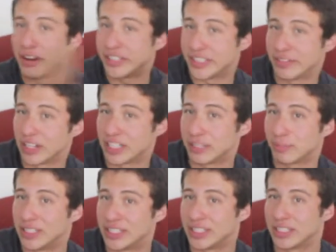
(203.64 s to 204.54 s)
and uncivilized
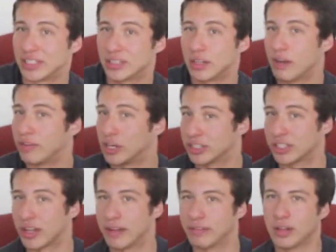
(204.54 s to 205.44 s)
places of
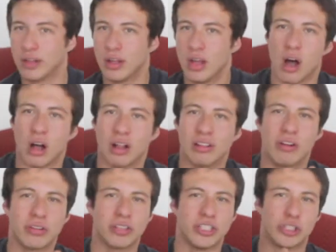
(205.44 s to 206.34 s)
Huck's life.
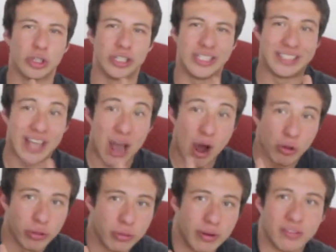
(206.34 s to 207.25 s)
Along the journey
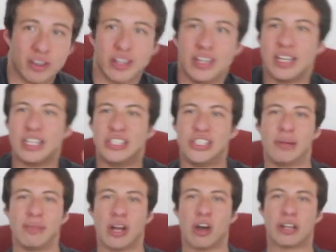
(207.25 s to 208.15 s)
down the river,
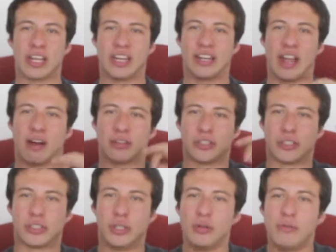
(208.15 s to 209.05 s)
Jim and Huck
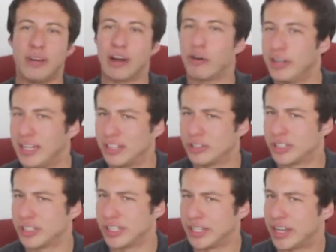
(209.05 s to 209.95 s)
encounter two very
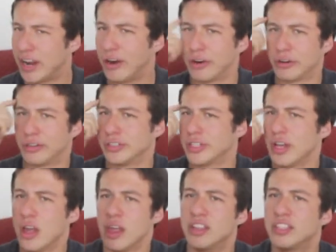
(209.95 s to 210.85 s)
interesting characters,
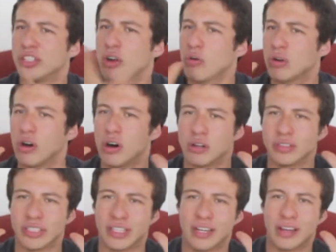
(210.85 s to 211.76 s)
the
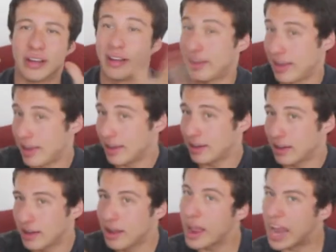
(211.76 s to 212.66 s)
so-called
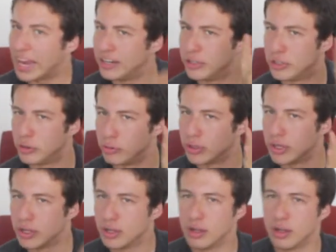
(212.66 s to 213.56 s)
King and Duke.